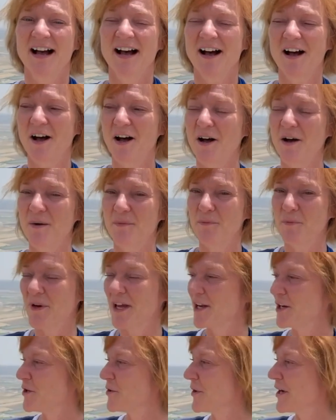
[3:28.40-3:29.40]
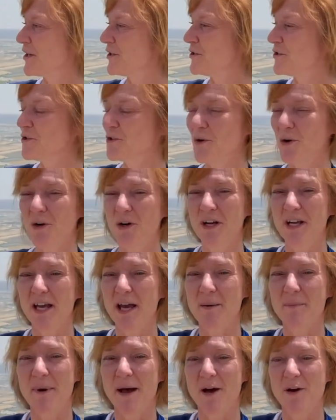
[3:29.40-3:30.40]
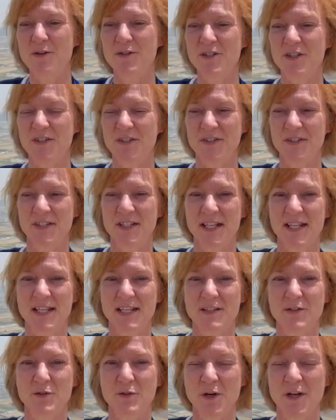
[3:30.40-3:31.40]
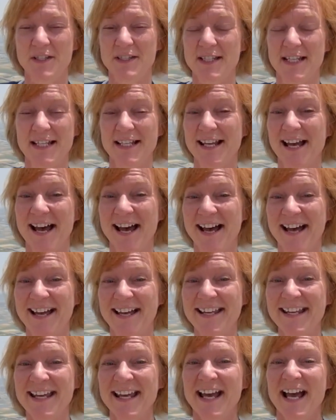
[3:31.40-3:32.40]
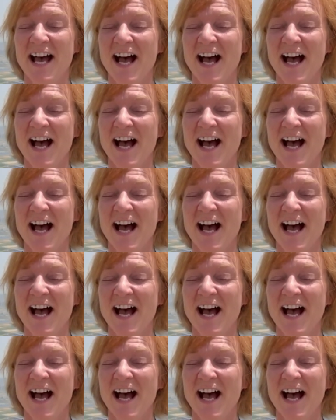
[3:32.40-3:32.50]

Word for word: Um, we had a great story about just his trust in God,